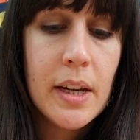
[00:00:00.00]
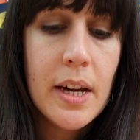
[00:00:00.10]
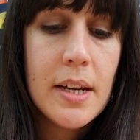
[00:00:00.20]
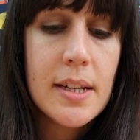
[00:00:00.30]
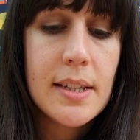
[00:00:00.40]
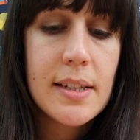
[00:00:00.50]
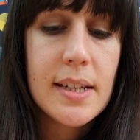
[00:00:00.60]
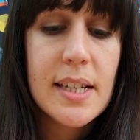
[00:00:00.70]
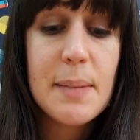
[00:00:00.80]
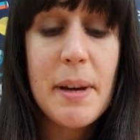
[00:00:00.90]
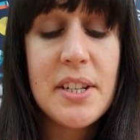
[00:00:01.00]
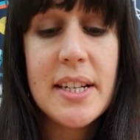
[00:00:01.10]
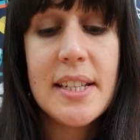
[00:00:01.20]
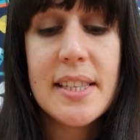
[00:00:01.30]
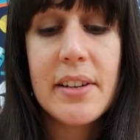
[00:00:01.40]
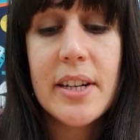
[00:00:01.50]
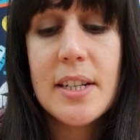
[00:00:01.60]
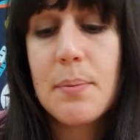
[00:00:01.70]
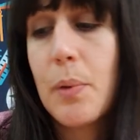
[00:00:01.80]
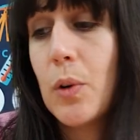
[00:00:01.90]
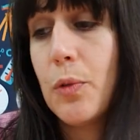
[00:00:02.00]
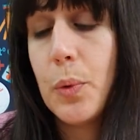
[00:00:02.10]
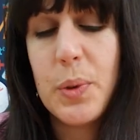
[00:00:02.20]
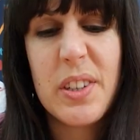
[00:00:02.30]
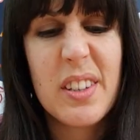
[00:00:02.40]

And this is a specially designed bowl of water